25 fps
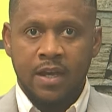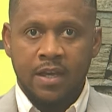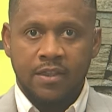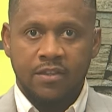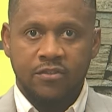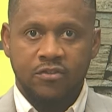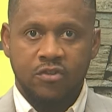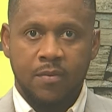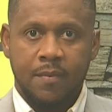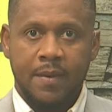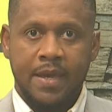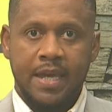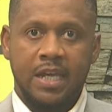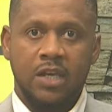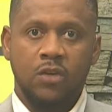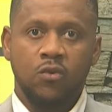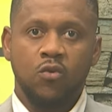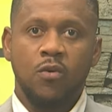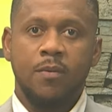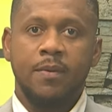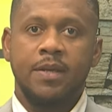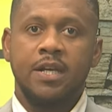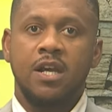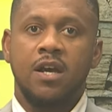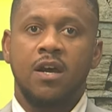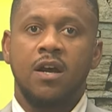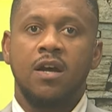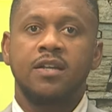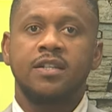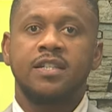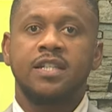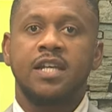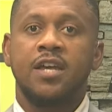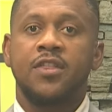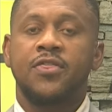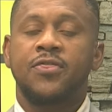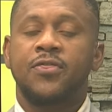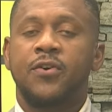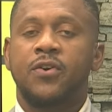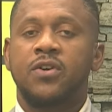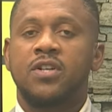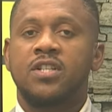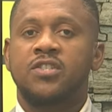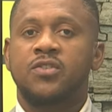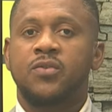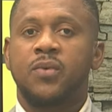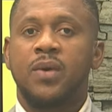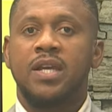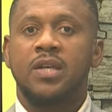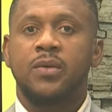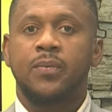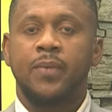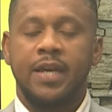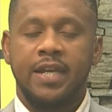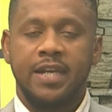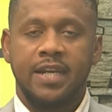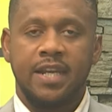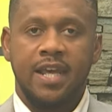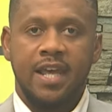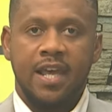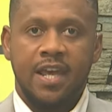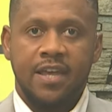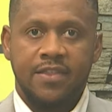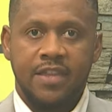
The Jamaican women are hunting a third straight win.